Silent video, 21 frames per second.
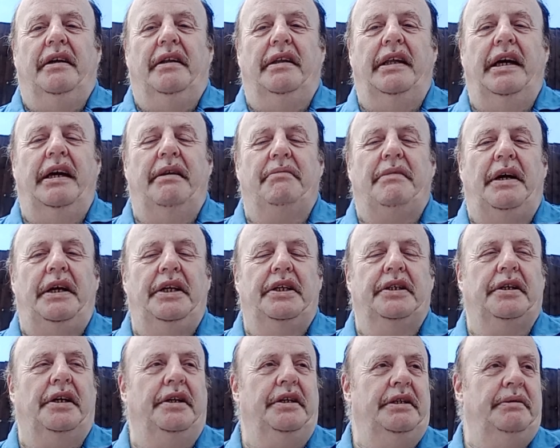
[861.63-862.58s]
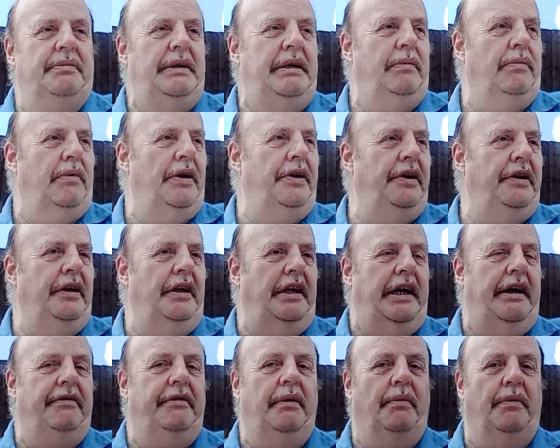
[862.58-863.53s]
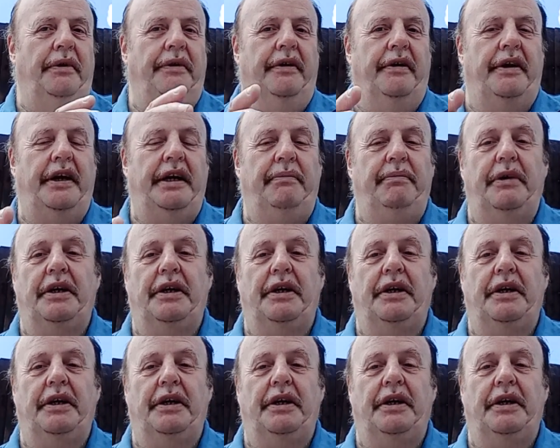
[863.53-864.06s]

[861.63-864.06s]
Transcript: let my sons be one on the left and one on the right,